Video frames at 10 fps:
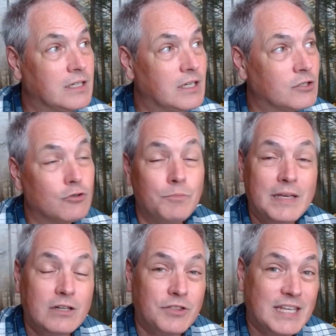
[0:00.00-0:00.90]
So
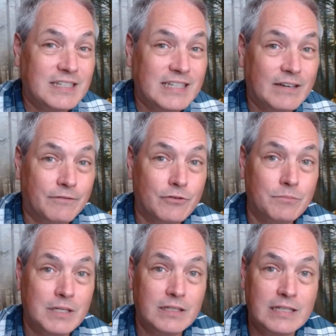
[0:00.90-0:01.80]
being authentic for
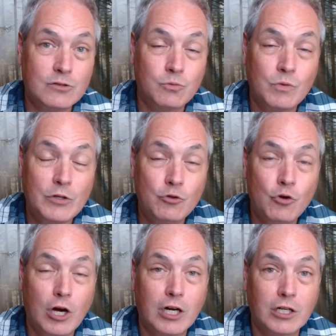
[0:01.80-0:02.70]
me is when you
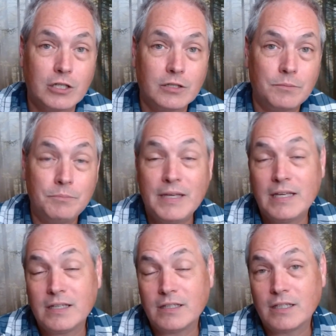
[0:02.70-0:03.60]
are
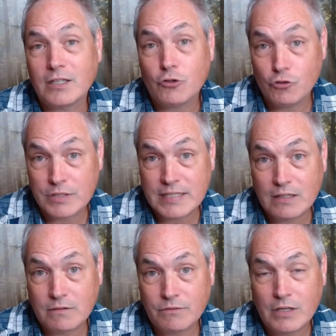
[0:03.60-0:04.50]
being
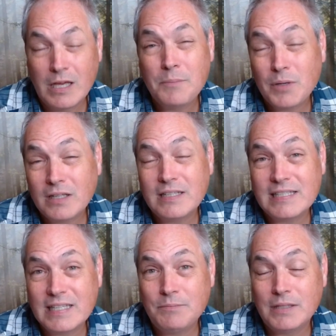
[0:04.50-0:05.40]
yourself, but at the
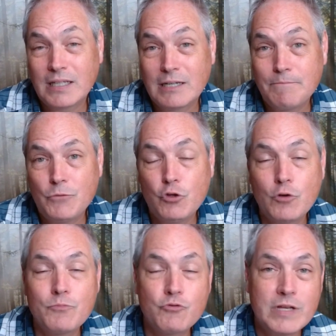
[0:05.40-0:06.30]
same time you're
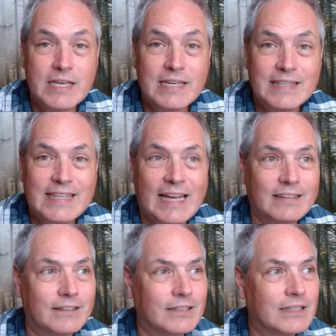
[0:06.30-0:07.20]
bringing that
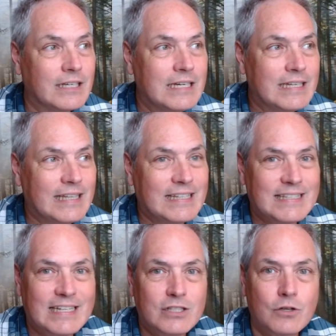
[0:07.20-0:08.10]

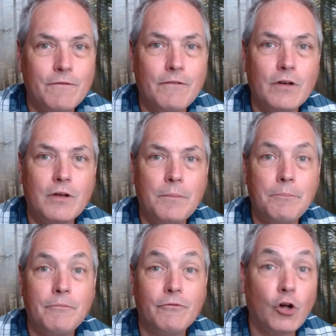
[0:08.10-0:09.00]
sense of
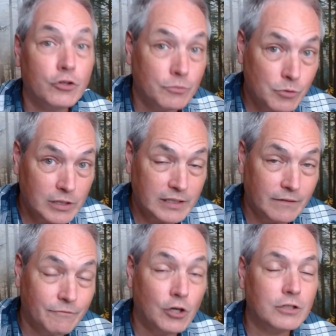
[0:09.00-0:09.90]
vulnerability.
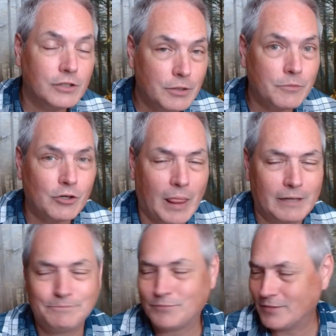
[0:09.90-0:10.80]

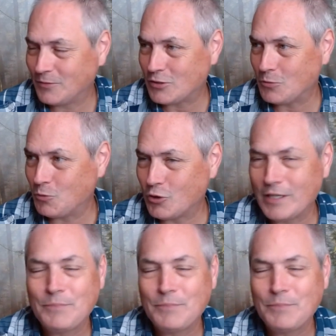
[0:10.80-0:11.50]
What's the word?